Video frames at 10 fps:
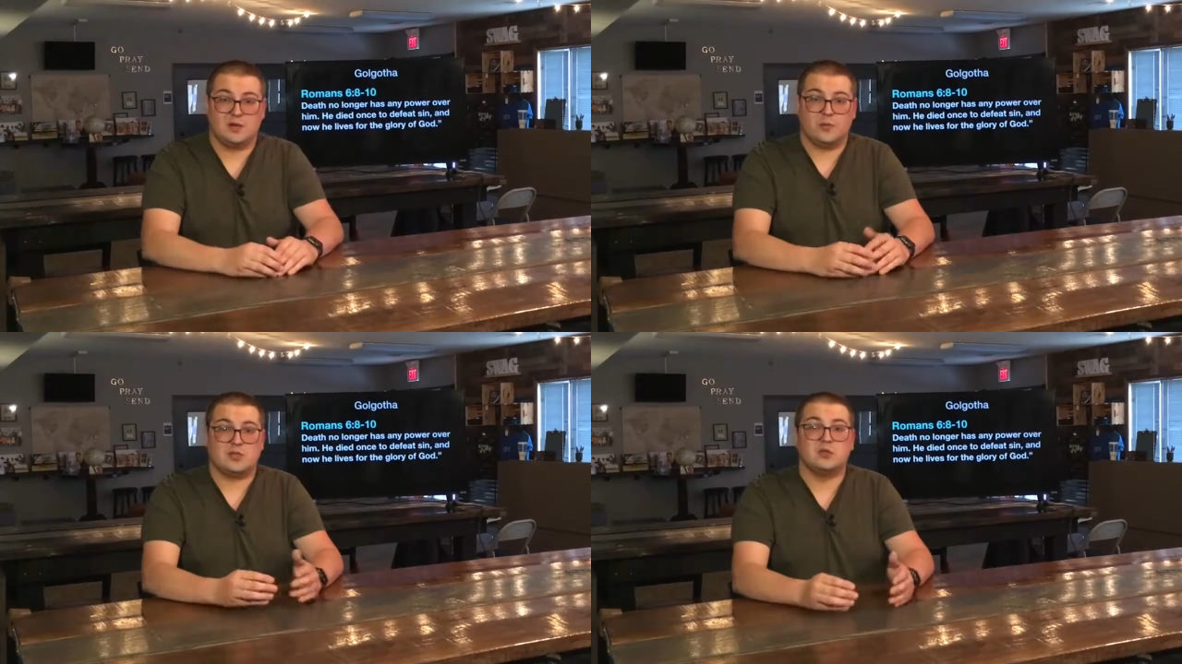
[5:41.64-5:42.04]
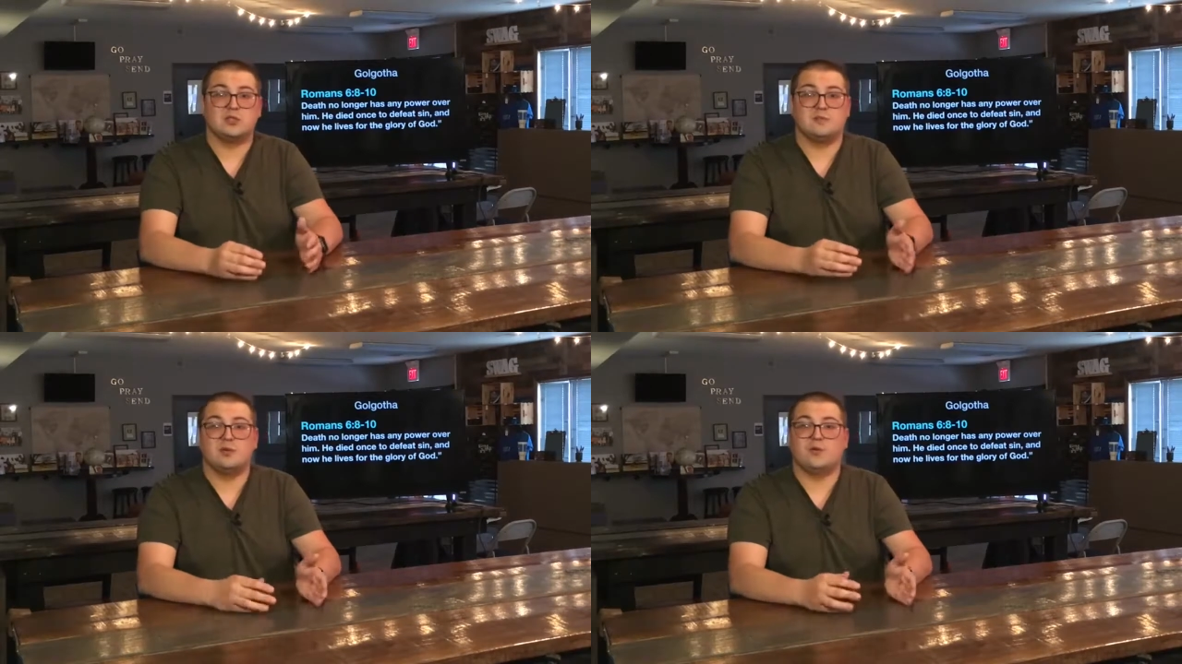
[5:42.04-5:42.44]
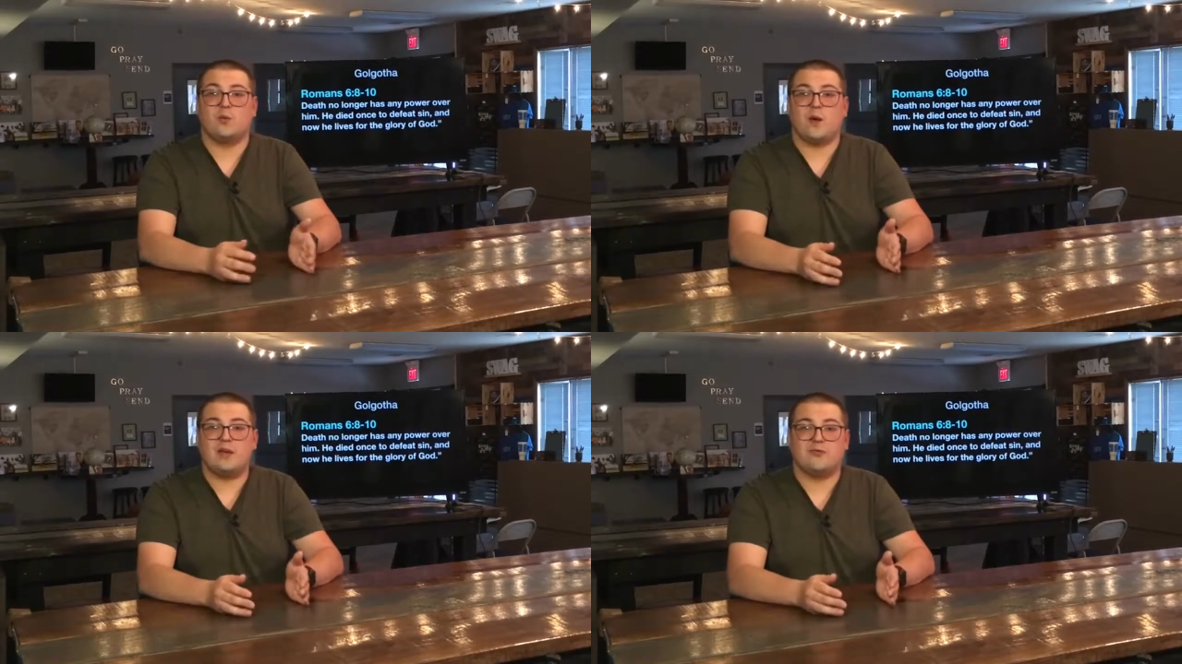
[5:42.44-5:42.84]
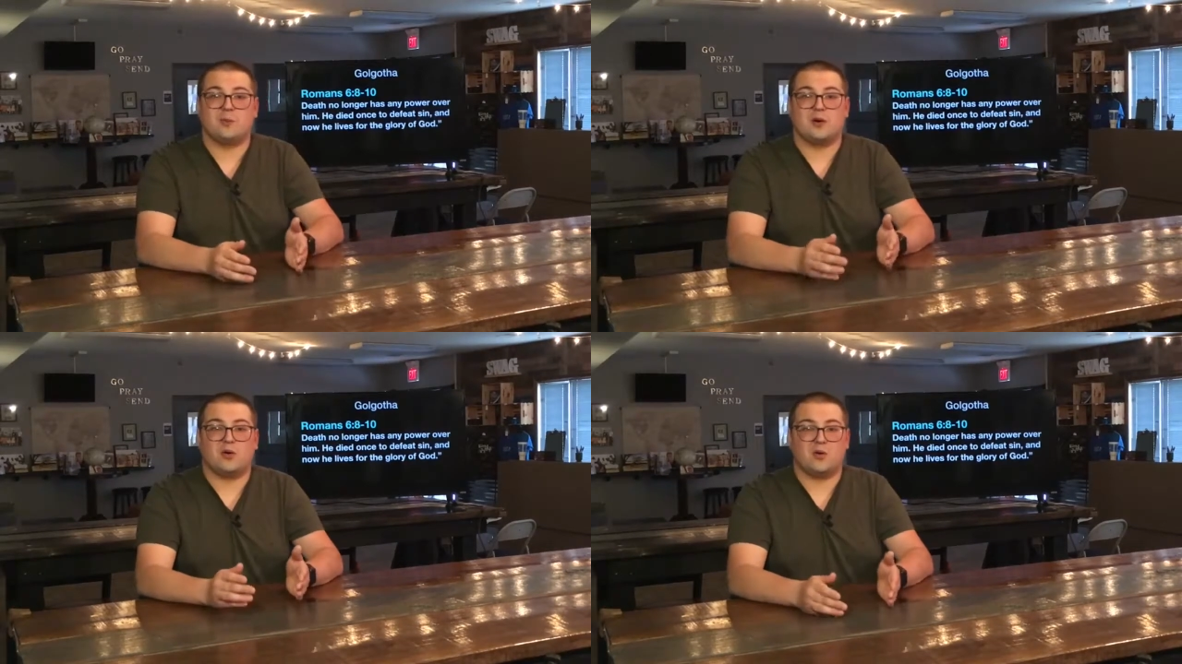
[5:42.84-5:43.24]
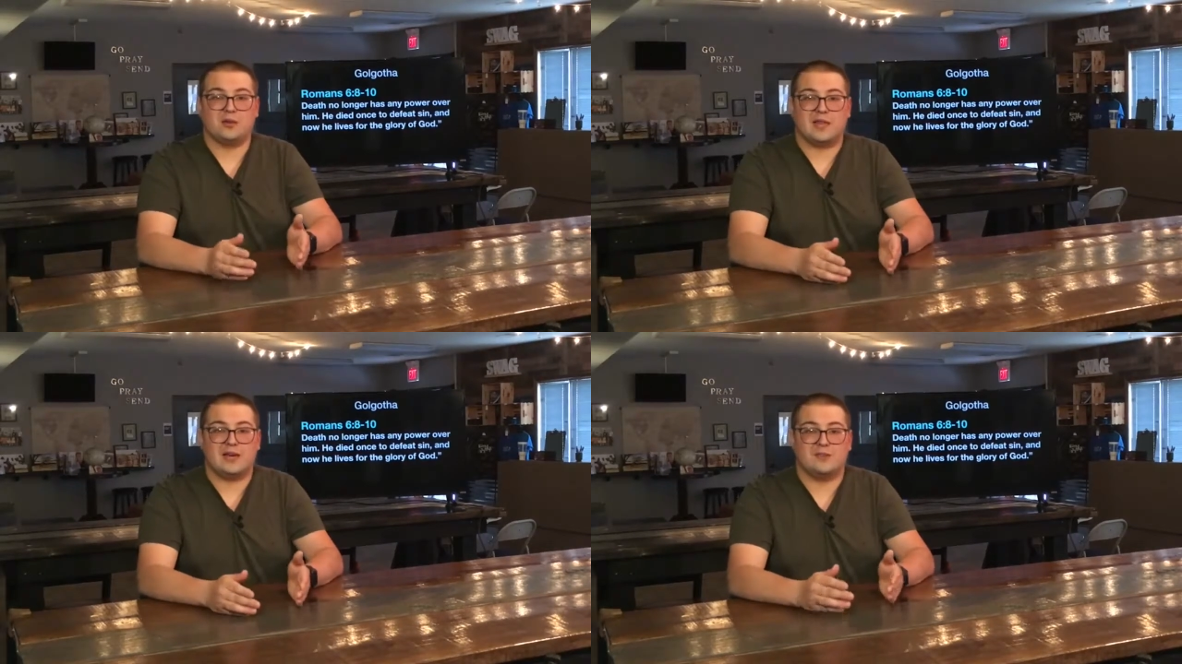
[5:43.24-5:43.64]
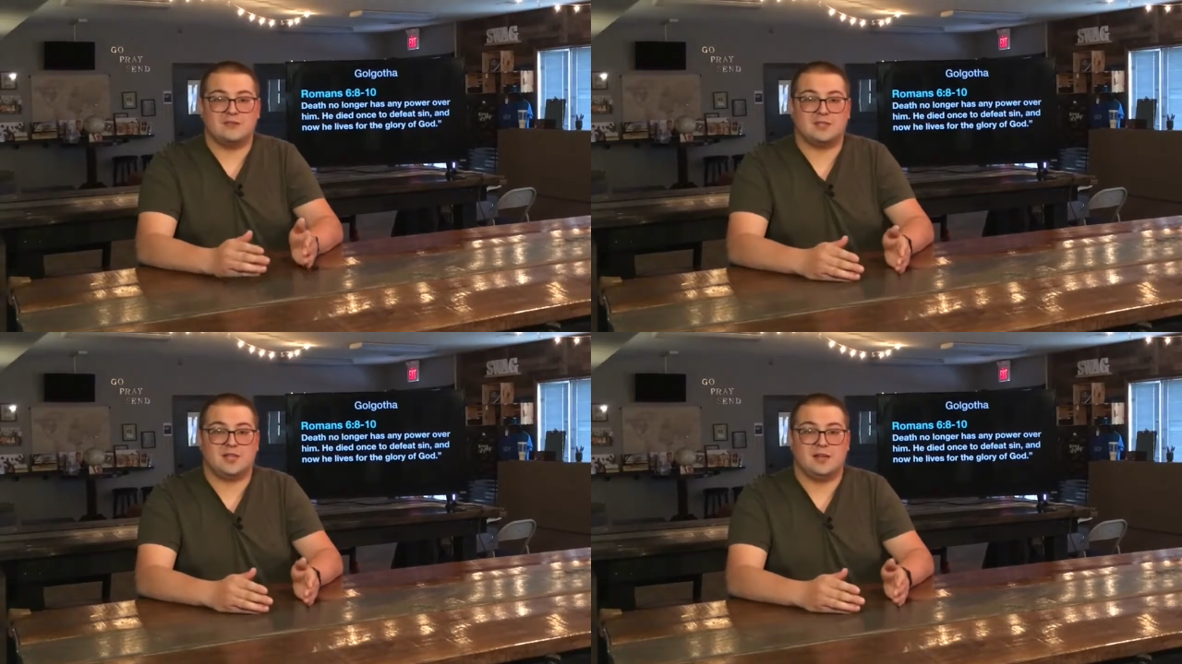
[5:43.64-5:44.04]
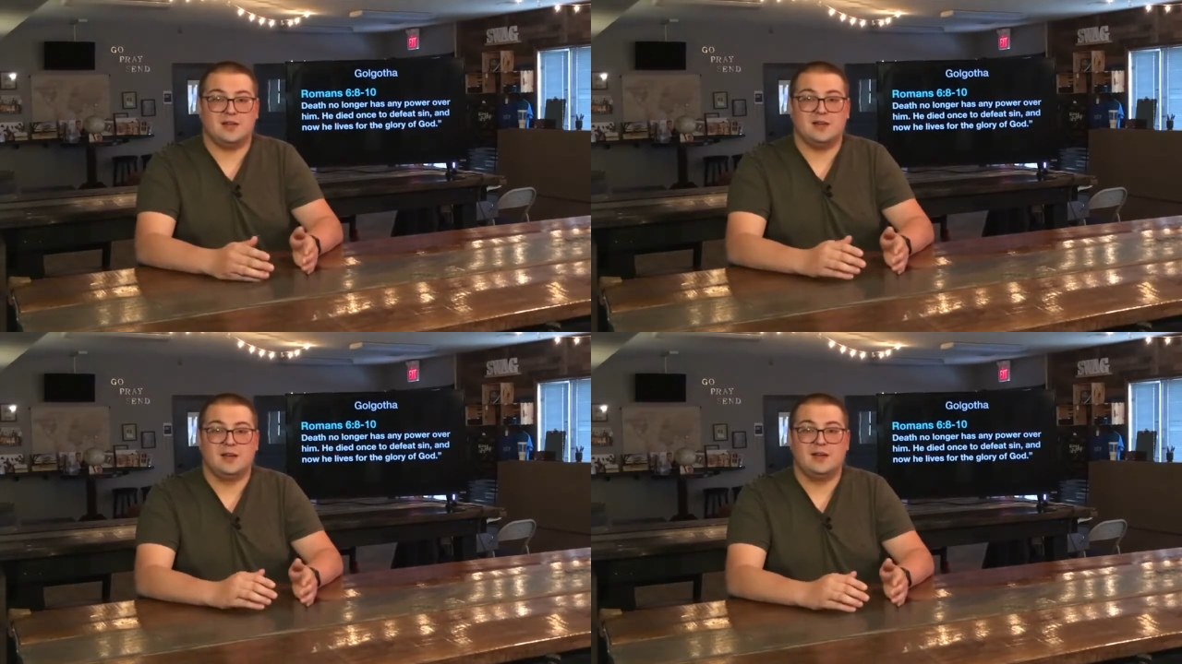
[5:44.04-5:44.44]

We choose to move away from our old life of sin